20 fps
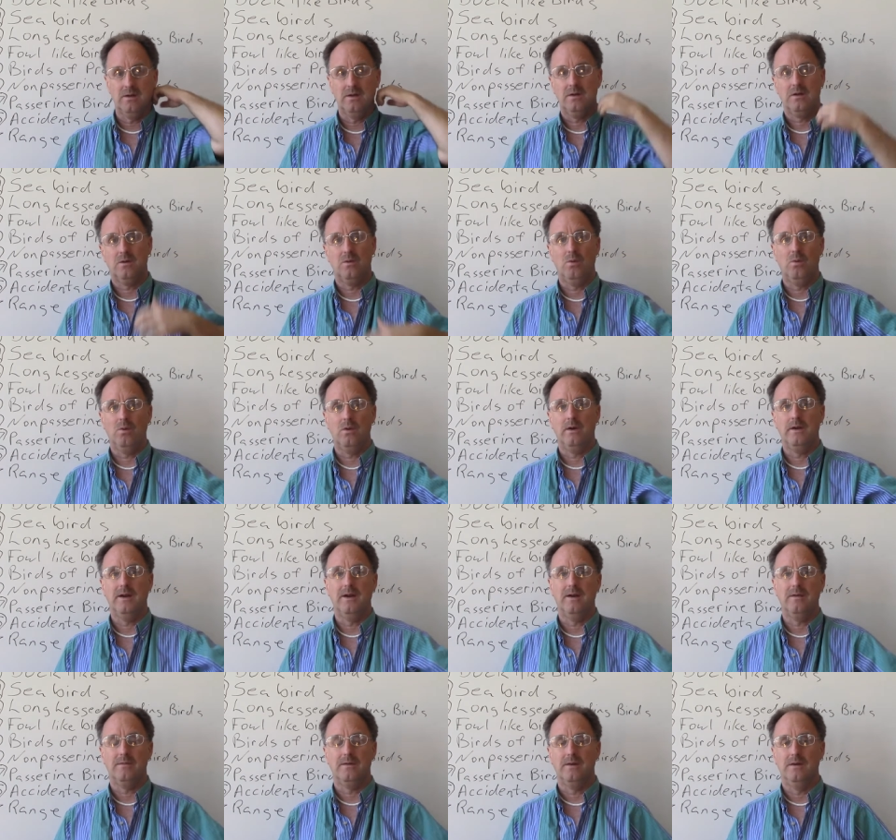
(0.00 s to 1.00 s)
corn
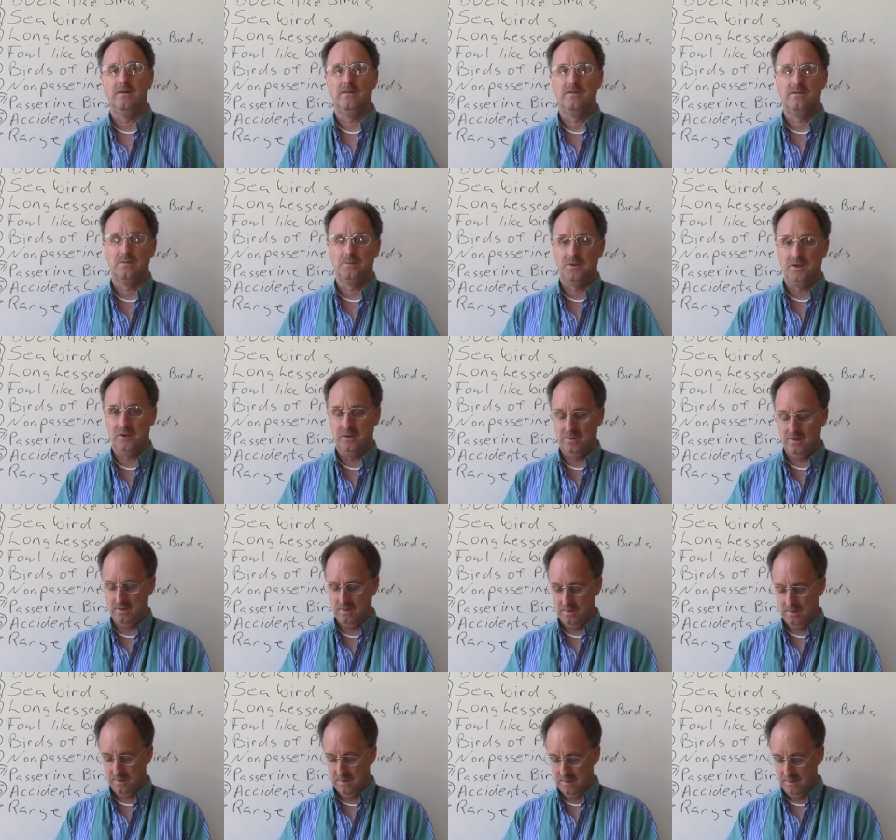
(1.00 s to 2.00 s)
after it's been uh,
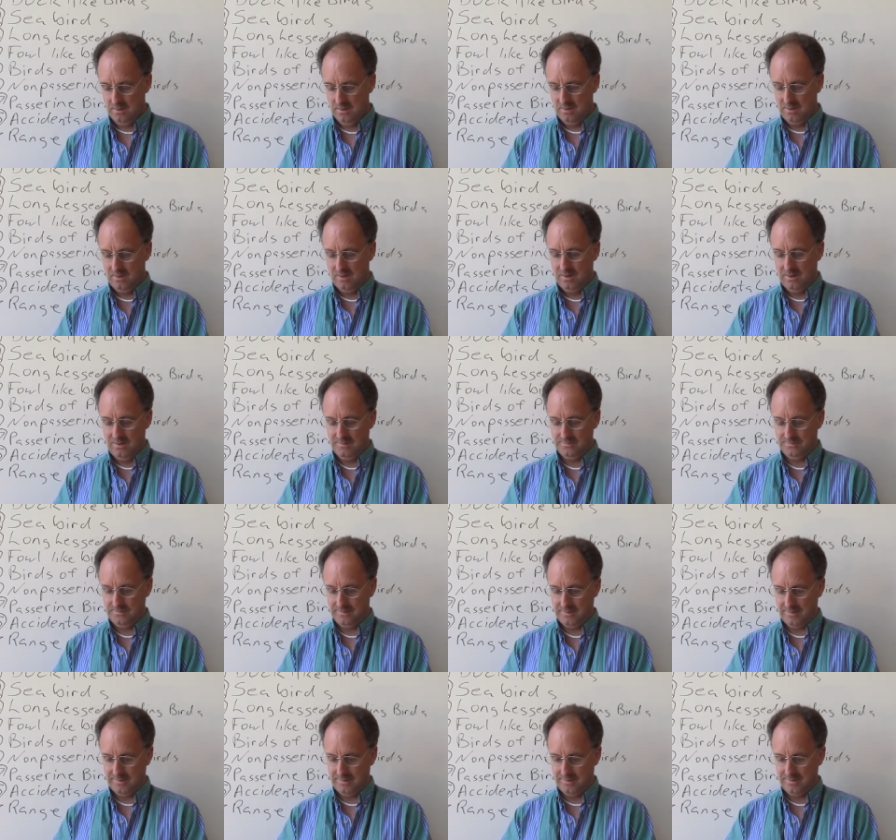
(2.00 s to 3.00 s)

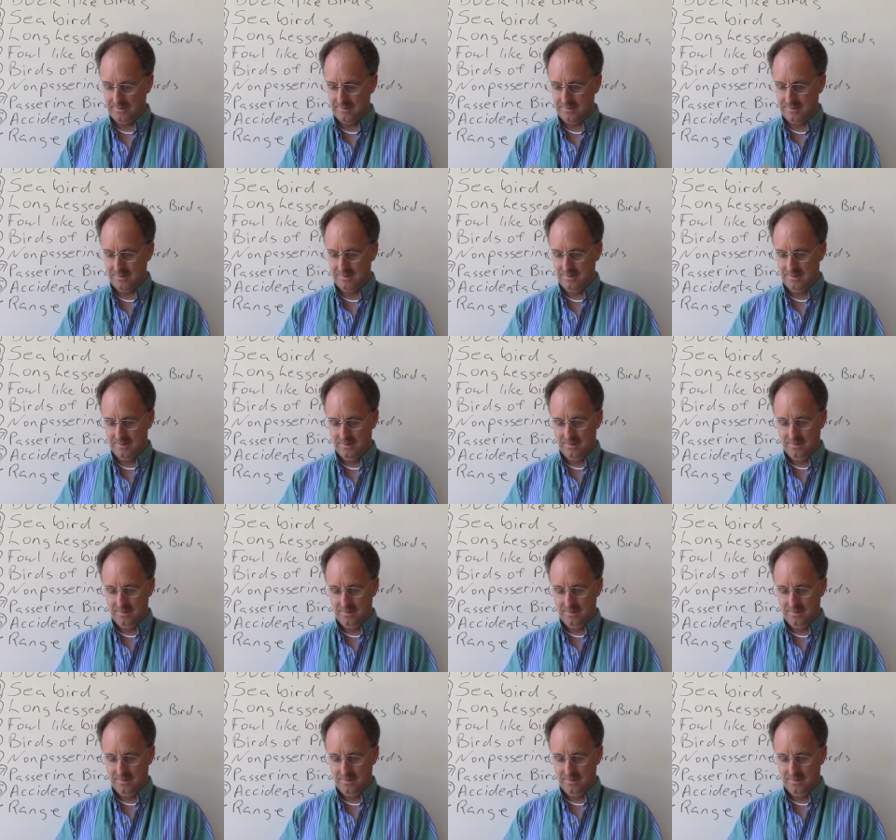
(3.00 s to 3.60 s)
harvested out there.